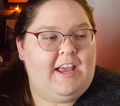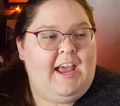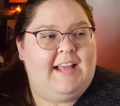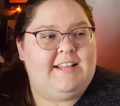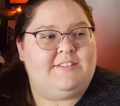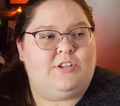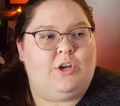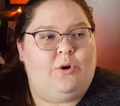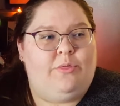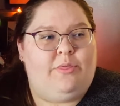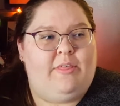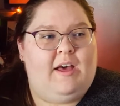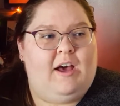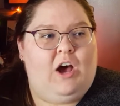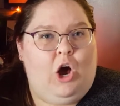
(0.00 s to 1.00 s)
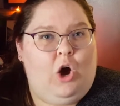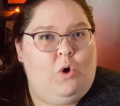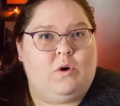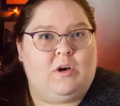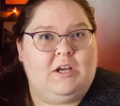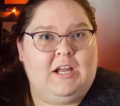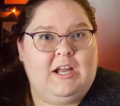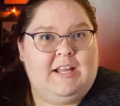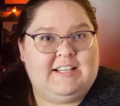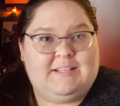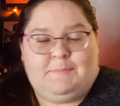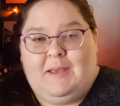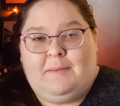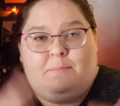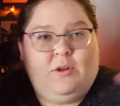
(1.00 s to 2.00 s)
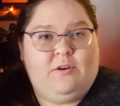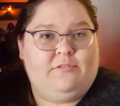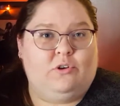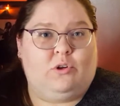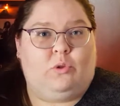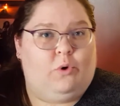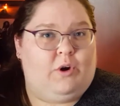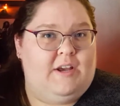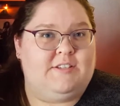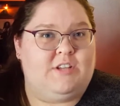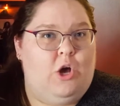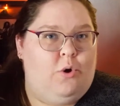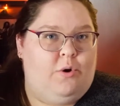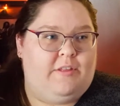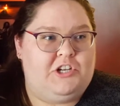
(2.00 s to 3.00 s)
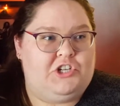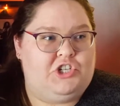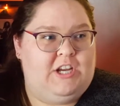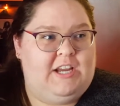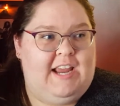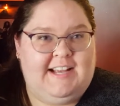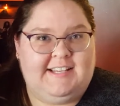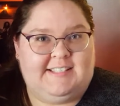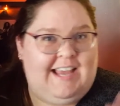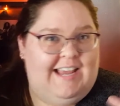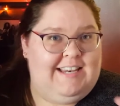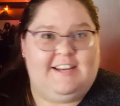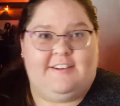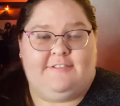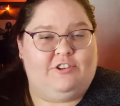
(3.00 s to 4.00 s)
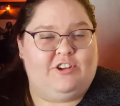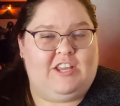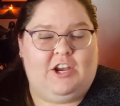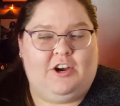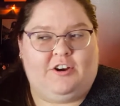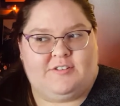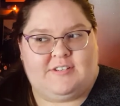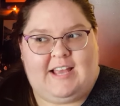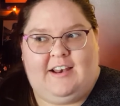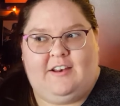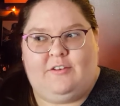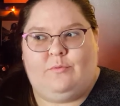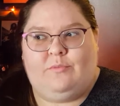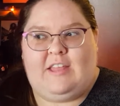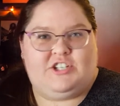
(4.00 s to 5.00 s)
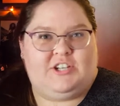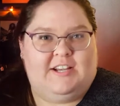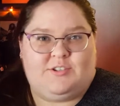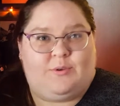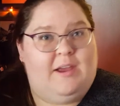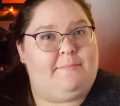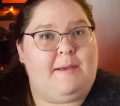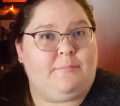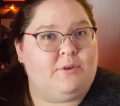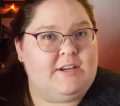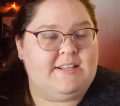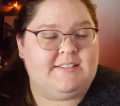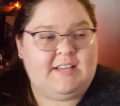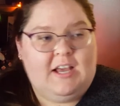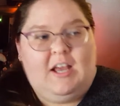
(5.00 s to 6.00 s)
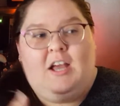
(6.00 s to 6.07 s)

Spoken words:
And so the oak, this big, beautiful, glorious oak that she has tended for years and that she has great memories